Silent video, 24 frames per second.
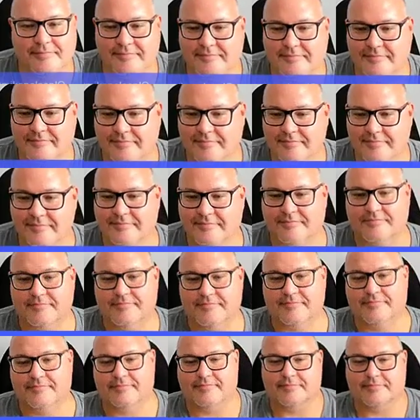
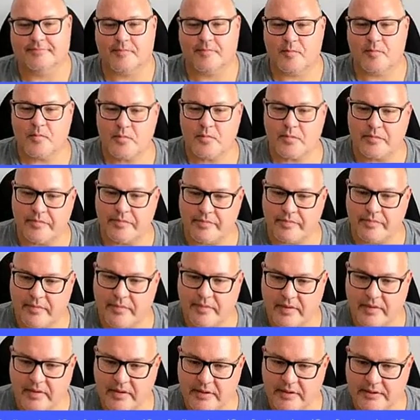
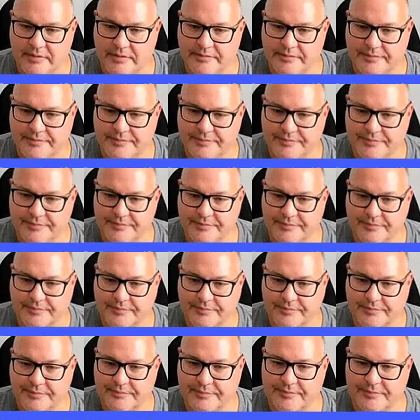
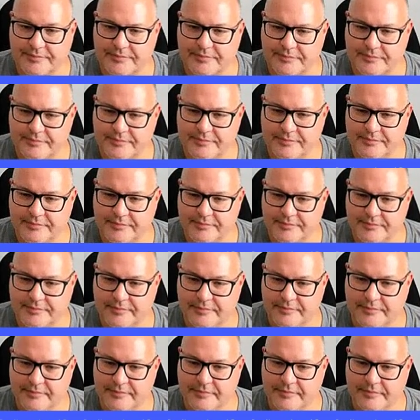
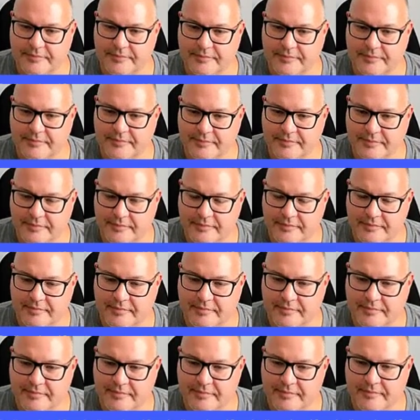
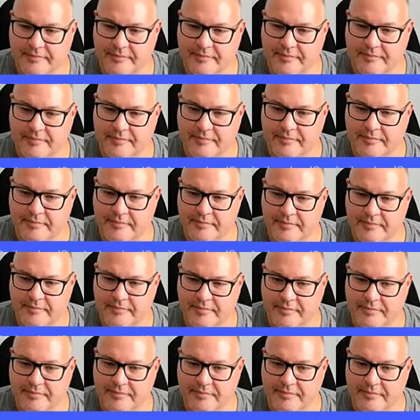
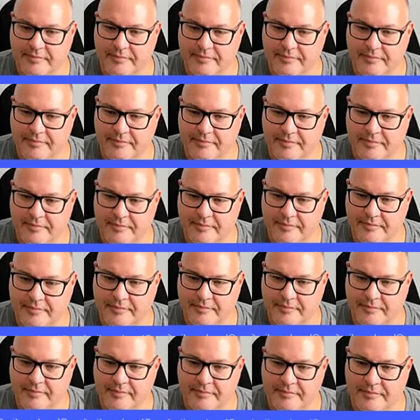
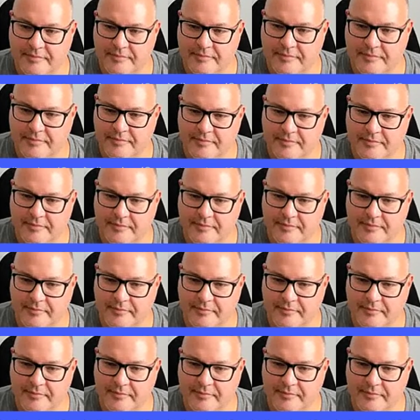(not speaking)